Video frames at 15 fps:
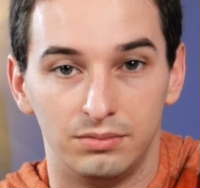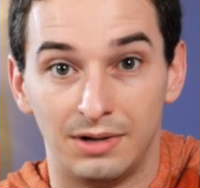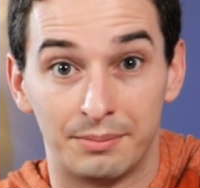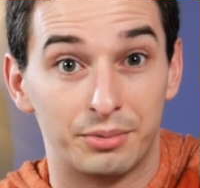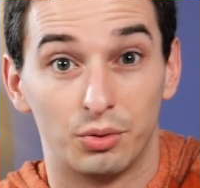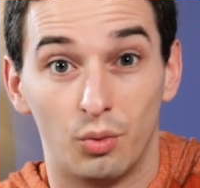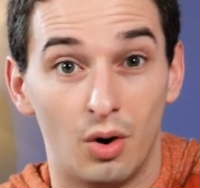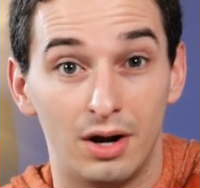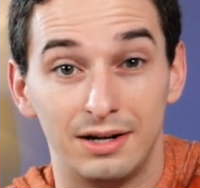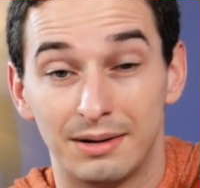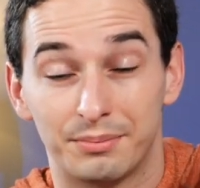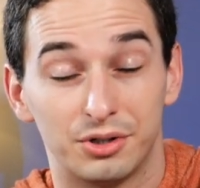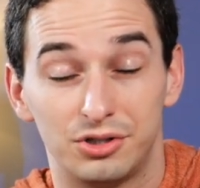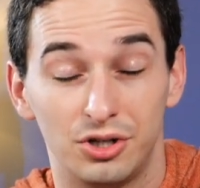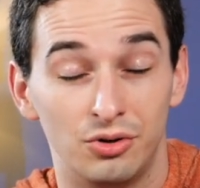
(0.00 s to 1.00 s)
number one,
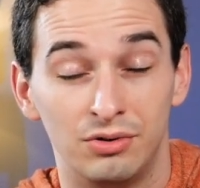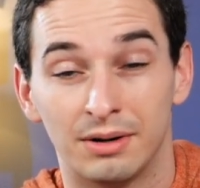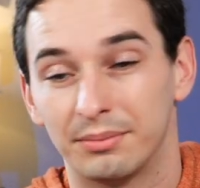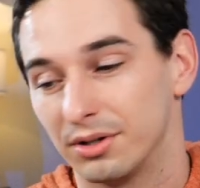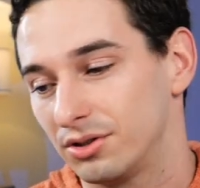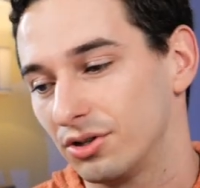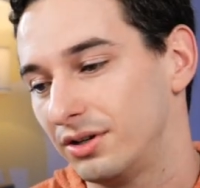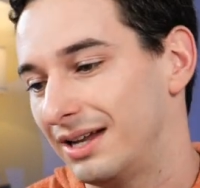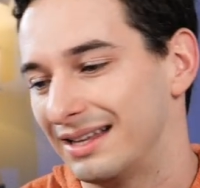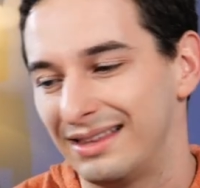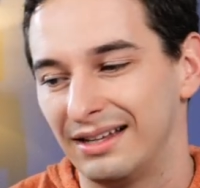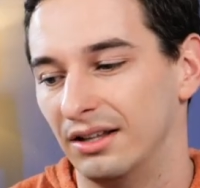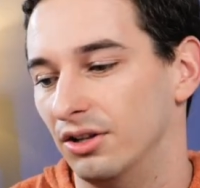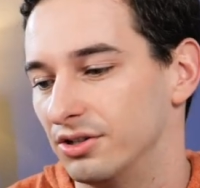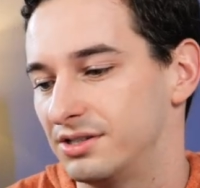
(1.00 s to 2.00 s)
number two, number three. I
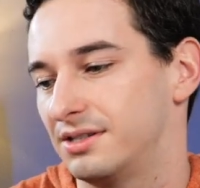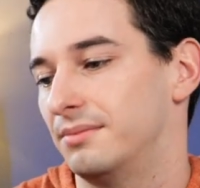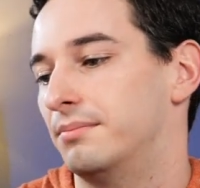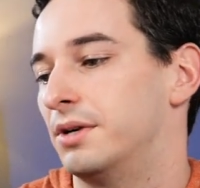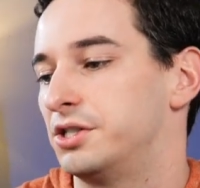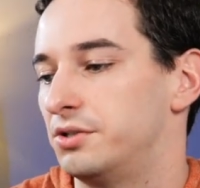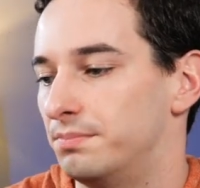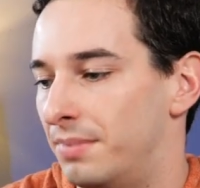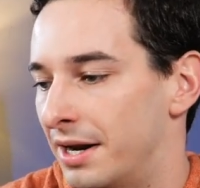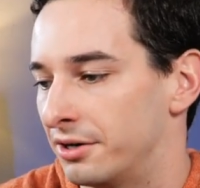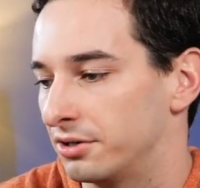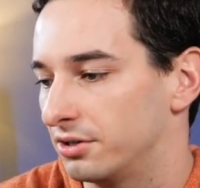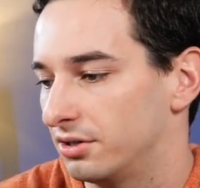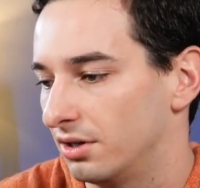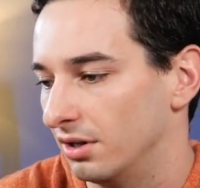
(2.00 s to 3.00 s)
think it looks much
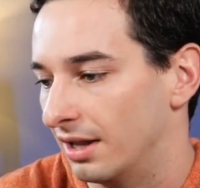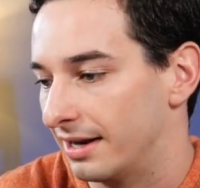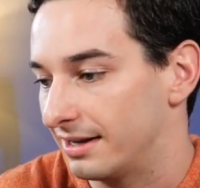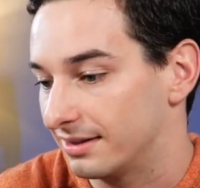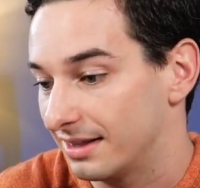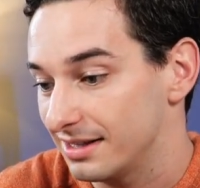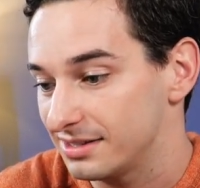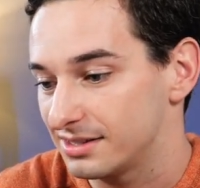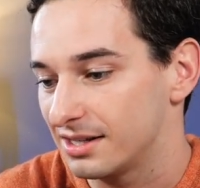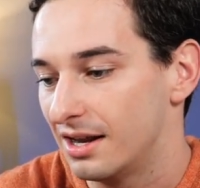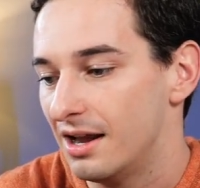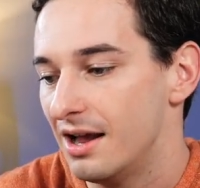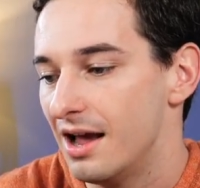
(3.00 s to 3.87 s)
better like this.